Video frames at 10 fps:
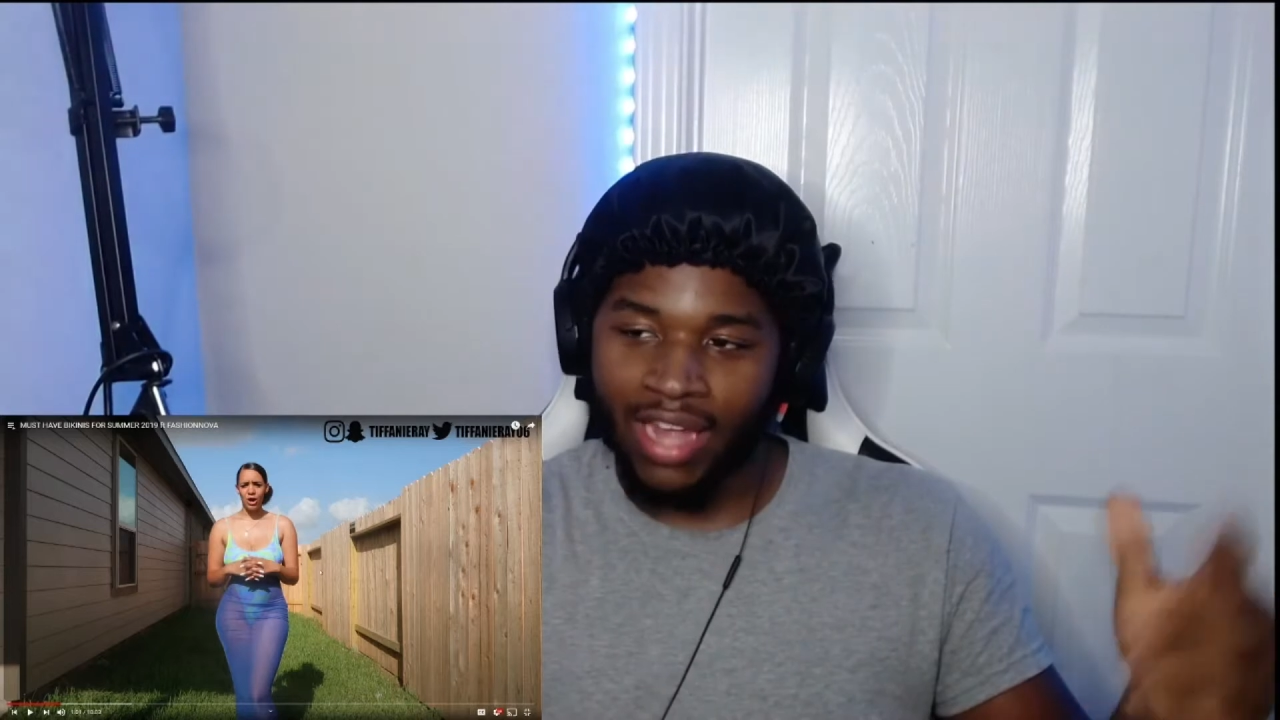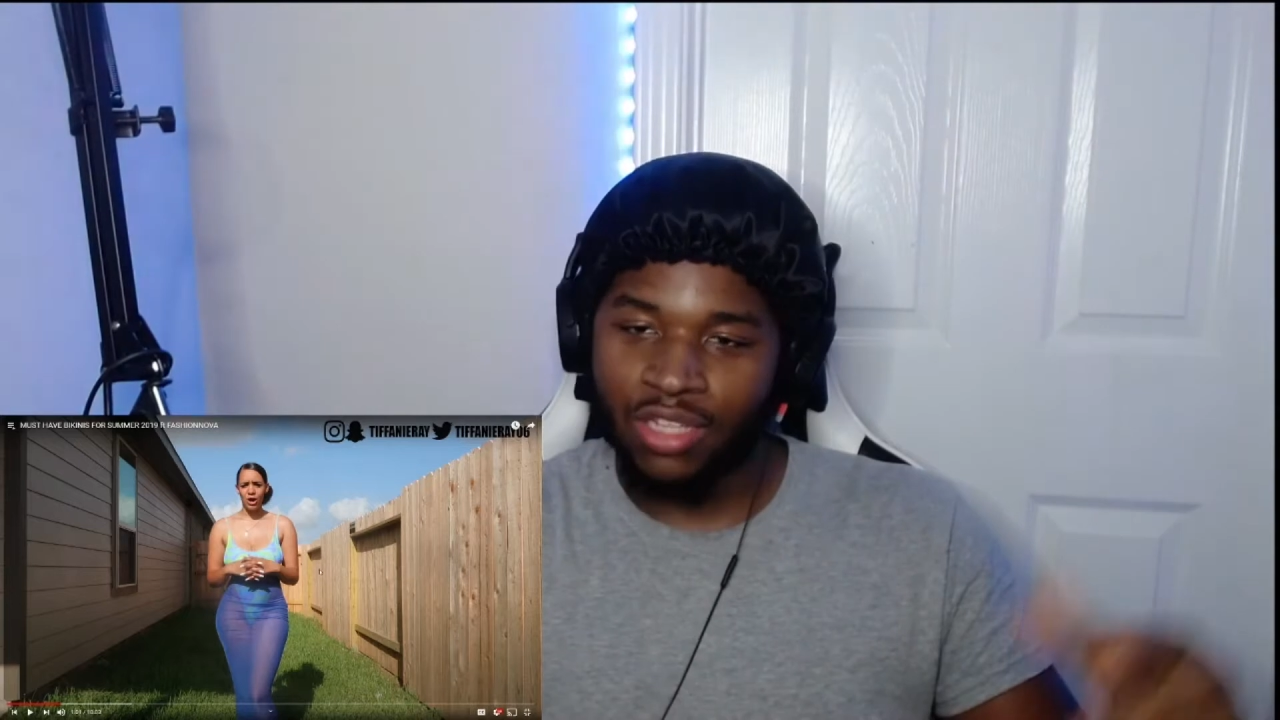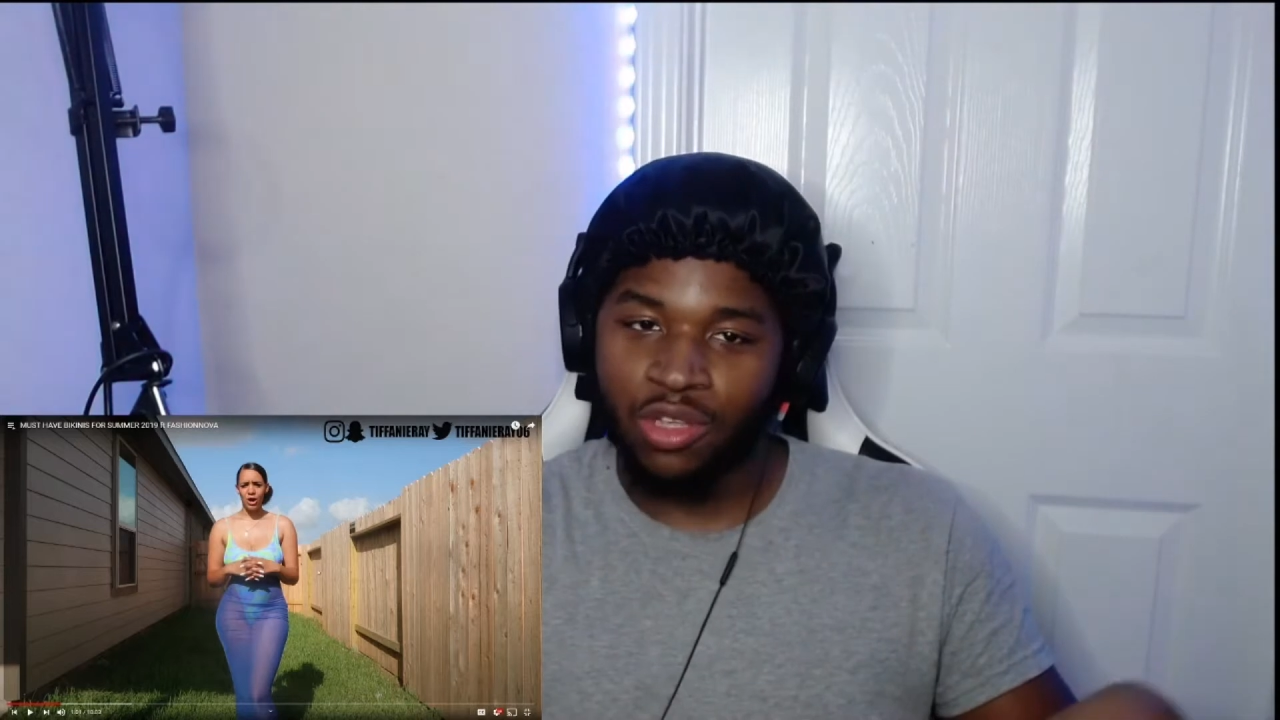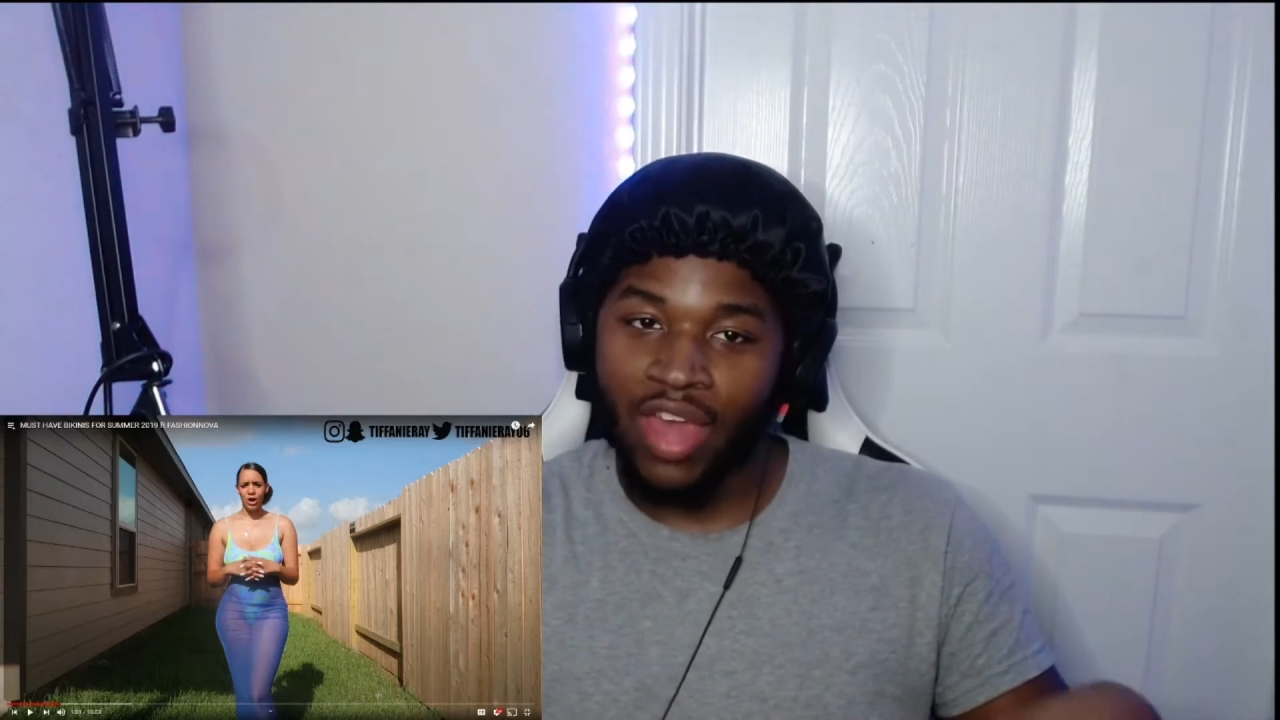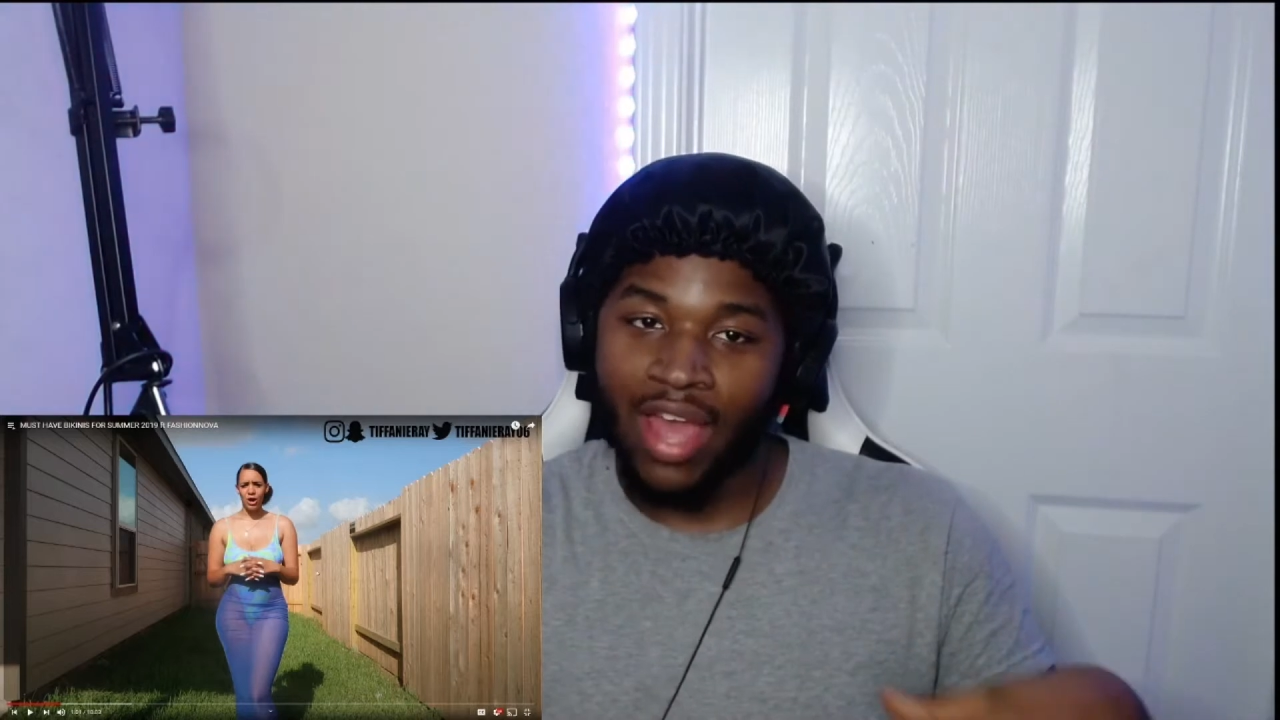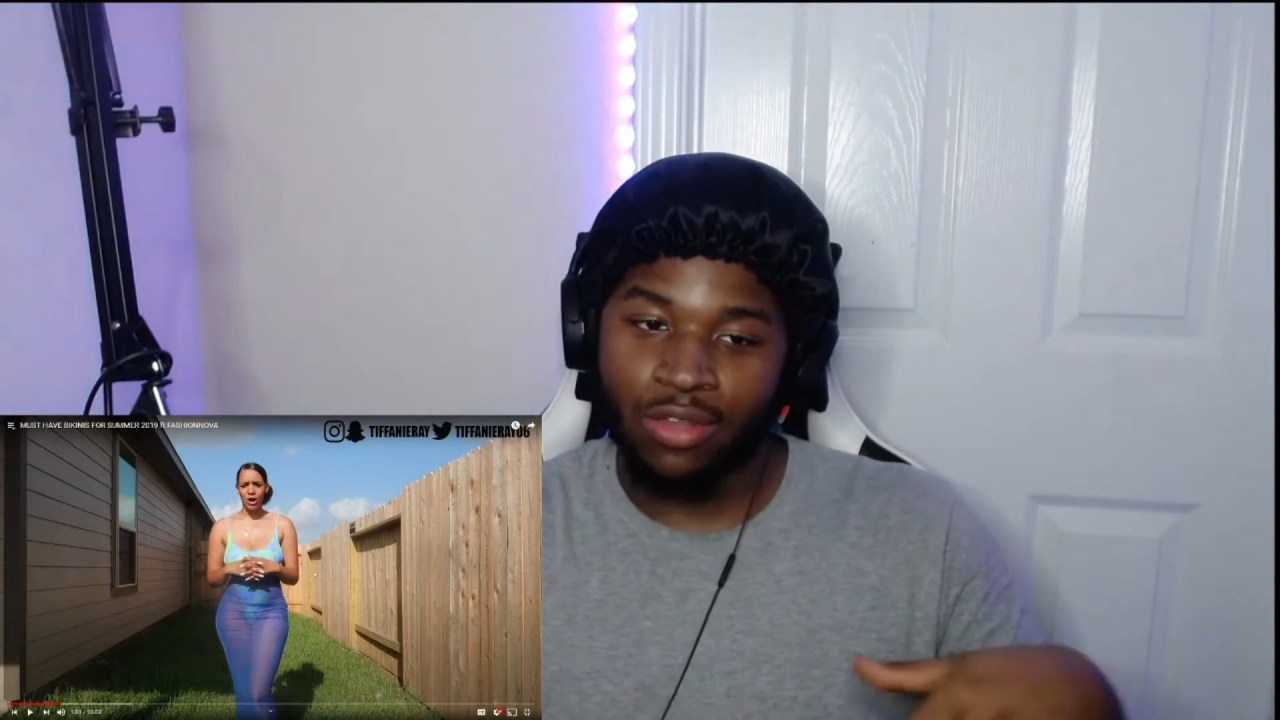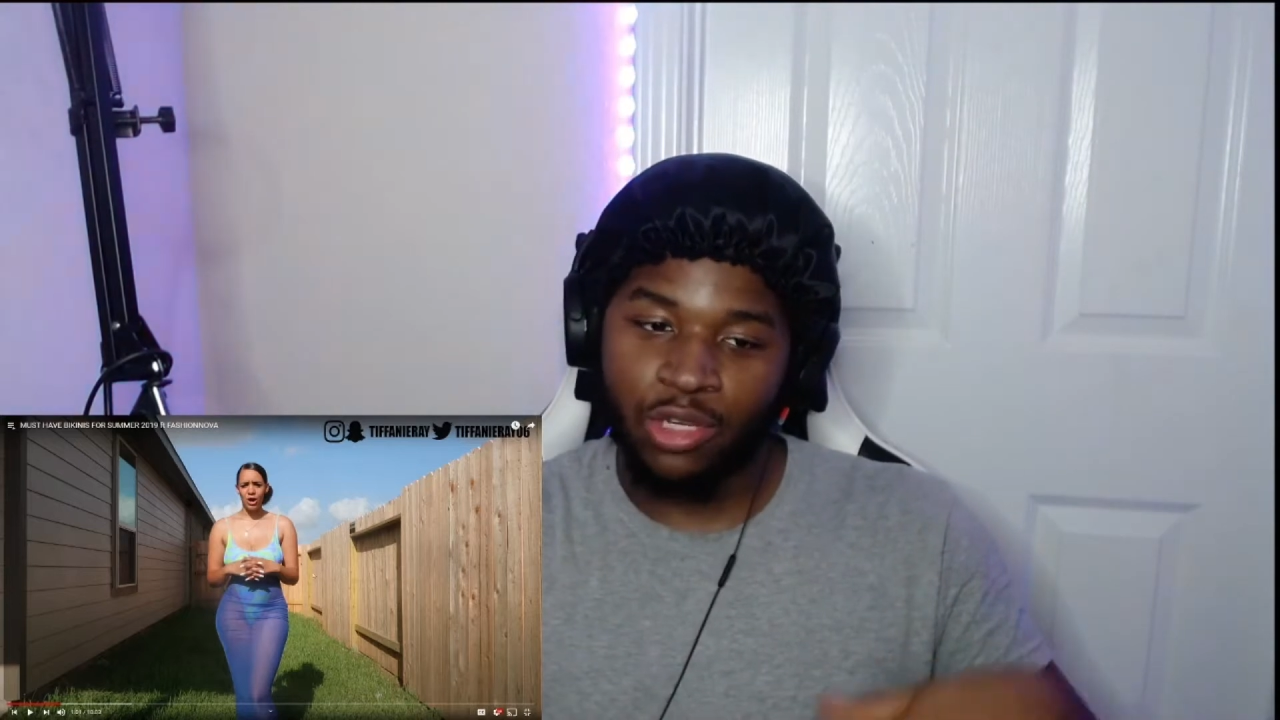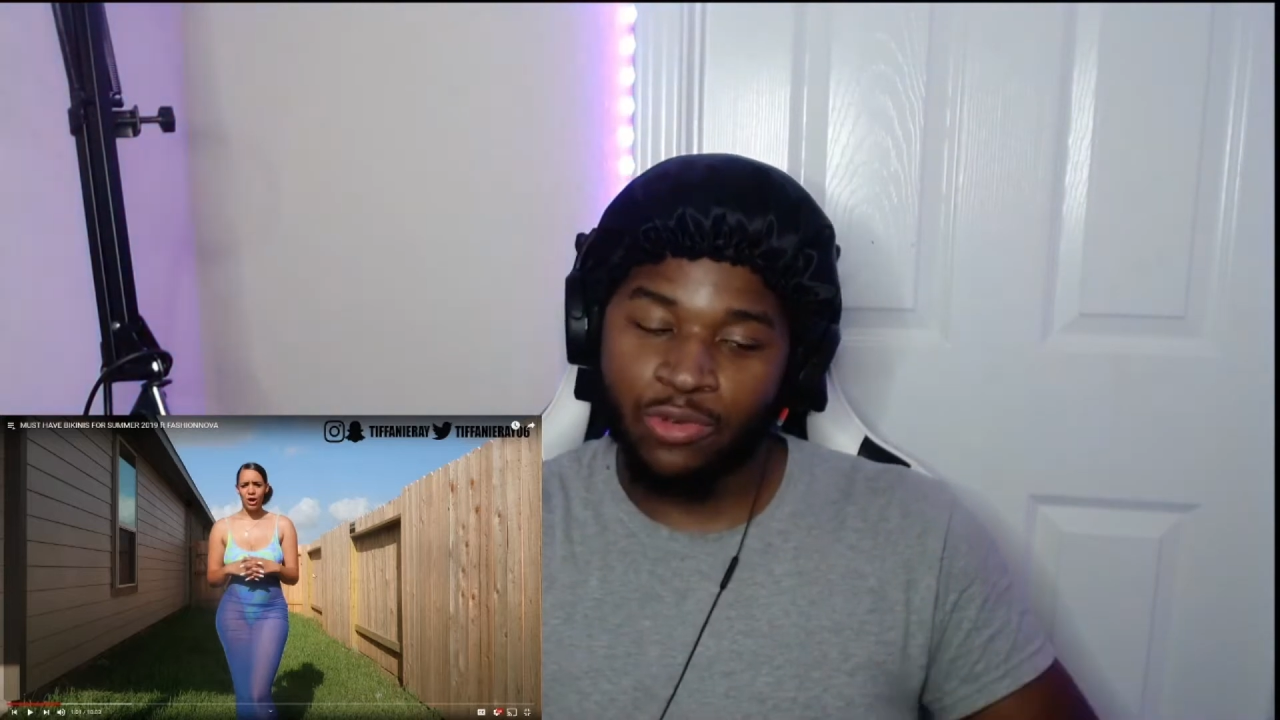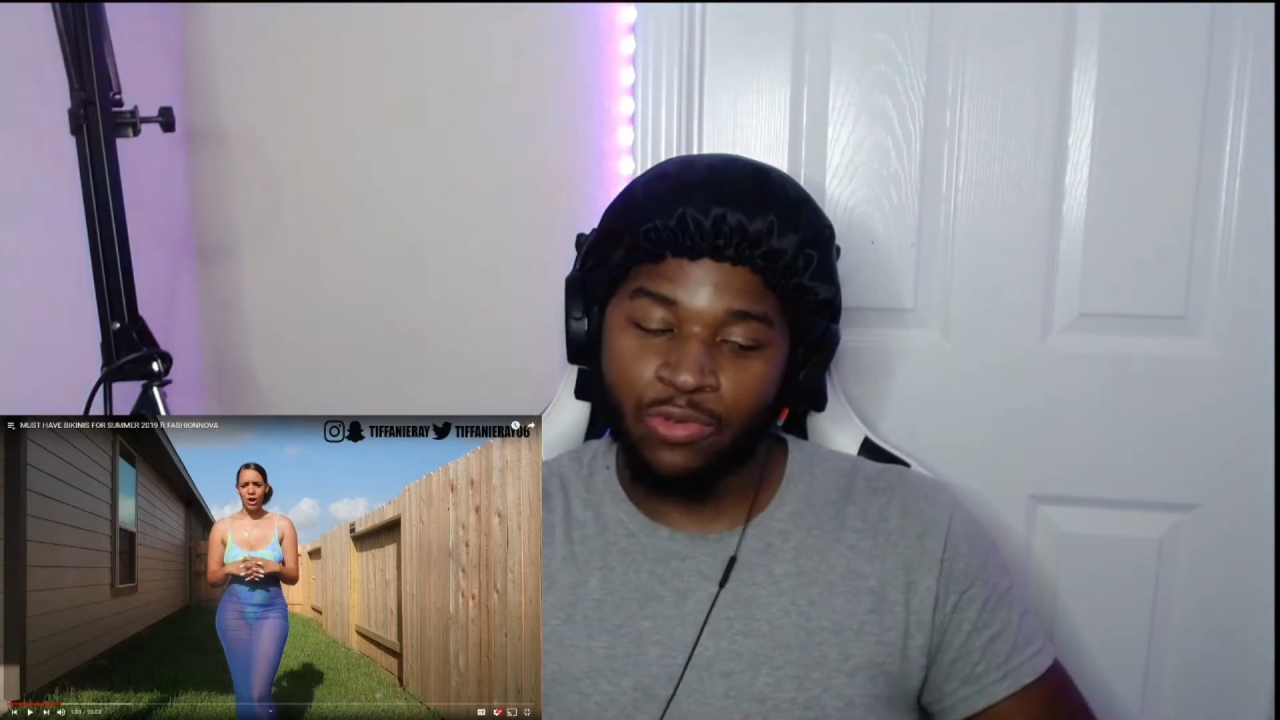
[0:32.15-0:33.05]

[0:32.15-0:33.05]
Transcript: to that too.